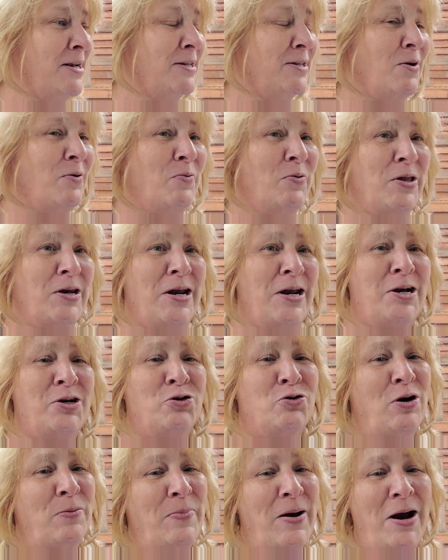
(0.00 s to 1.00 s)
So the next
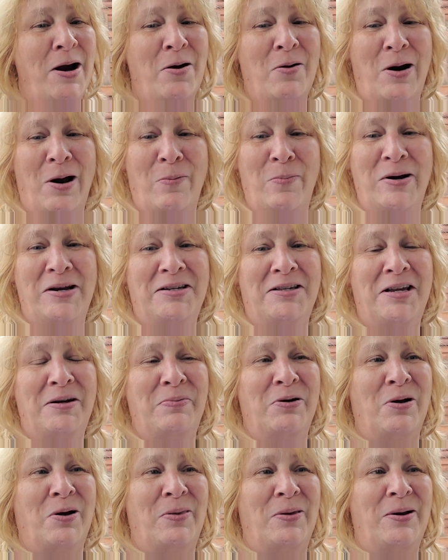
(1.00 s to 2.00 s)
trip out, I'll be
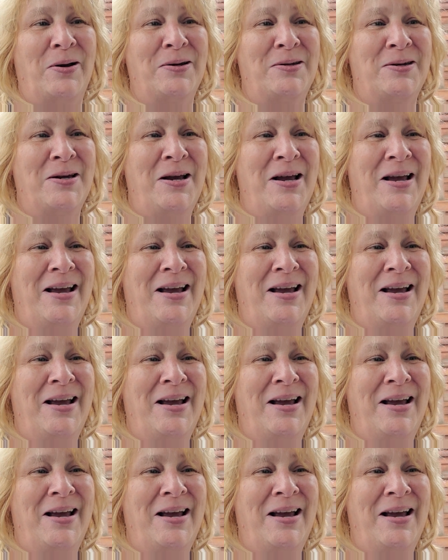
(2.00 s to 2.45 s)
sleeping on this